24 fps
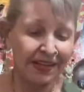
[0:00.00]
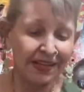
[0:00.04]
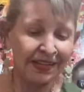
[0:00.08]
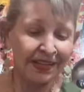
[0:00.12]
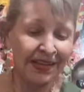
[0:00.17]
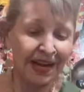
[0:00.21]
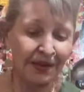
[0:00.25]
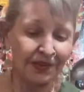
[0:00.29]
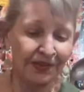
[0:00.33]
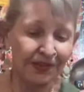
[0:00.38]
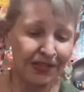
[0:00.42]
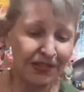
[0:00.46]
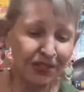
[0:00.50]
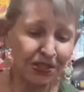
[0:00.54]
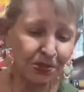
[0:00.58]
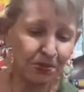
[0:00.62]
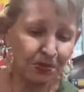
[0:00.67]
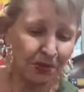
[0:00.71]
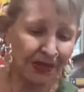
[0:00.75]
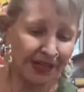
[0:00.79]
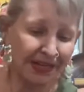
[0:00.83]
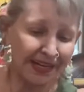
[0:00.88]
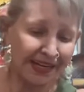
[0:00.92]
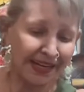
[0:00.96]
Now this
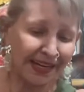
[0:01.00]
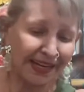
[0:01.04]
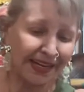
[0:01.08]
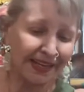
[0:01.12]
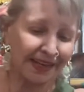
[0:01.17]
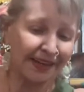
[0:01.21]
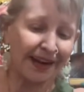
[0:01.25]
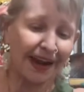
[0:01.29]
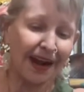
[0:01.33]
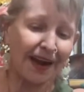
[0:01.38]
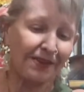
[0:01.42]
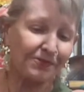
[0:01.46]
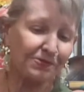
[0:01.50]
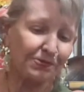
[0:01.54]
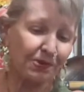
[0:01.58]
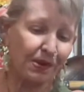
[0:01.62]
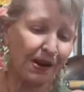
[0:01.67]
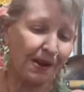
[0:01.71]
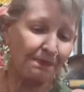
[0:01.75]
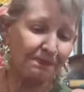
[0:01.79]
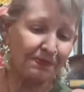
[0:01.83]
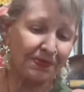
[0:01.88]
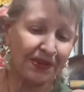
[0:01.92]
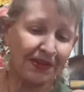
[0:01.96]
one, again, I
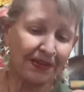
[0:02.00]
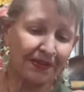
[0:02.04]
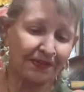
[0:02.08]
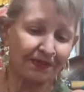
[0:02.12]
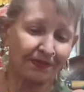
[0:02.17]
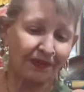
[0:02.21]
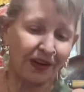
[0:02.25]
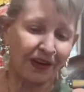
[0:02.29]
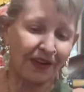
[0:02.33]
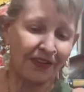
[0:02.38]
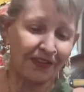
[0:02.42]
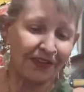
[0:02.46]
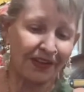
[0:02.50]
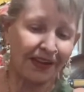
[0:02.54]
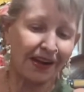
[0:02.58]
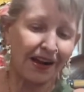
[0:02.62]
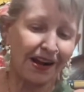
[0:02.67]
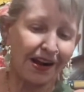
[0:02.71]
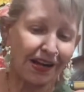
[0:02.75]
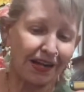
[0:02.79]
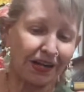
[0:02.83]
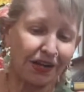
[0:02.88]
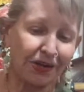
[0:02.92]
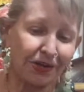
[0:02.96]
dropped it on the
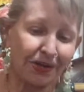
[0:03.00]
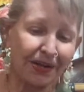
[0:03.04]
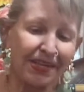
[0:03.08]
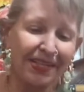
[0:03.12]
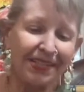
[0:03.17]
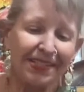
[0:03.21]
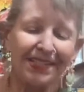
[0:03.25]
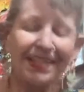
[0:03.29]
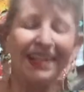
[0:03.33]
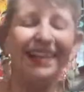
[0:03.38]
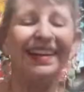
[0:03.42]
concrete.